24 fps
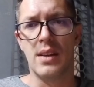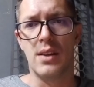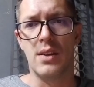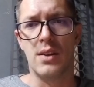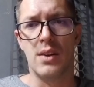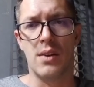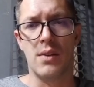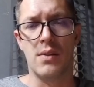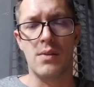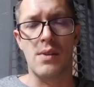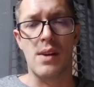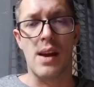you
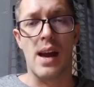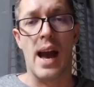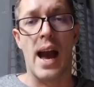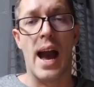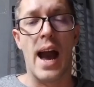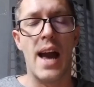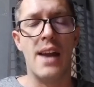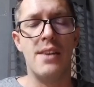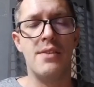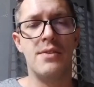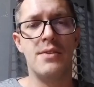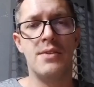know,
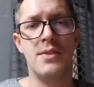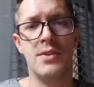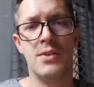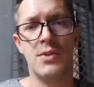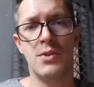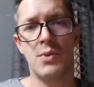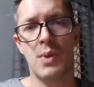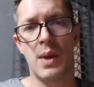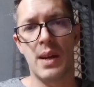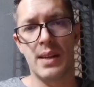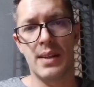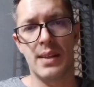
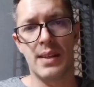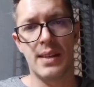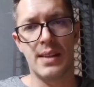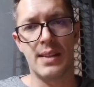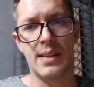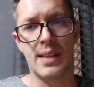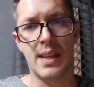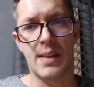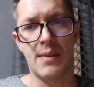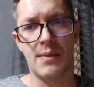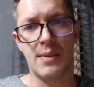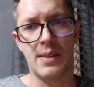
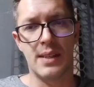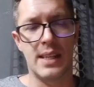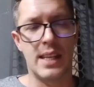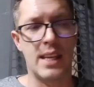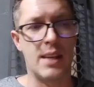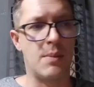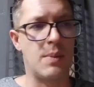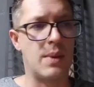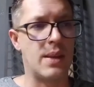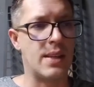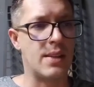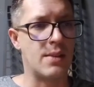127
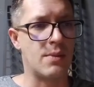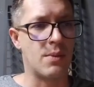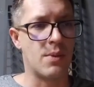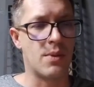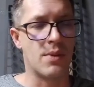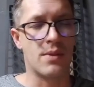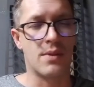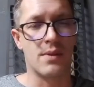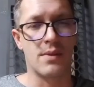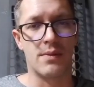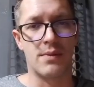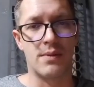dBs
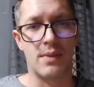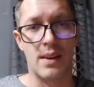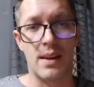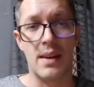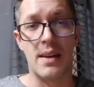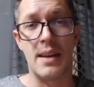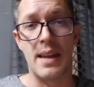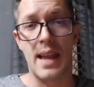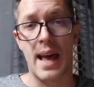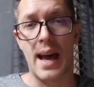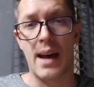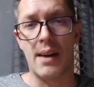worth of
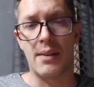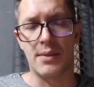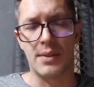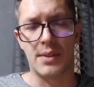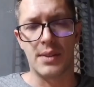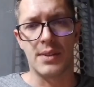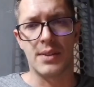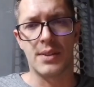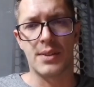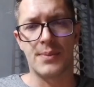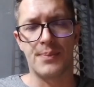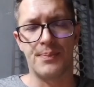
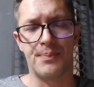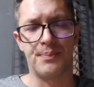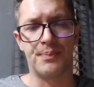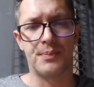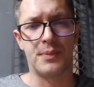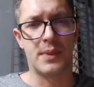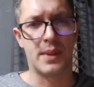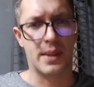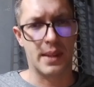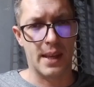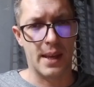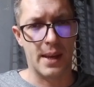loudness.
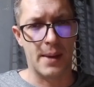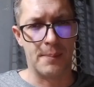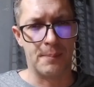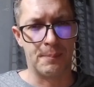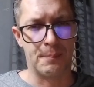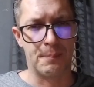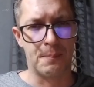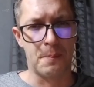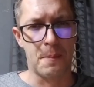Okay,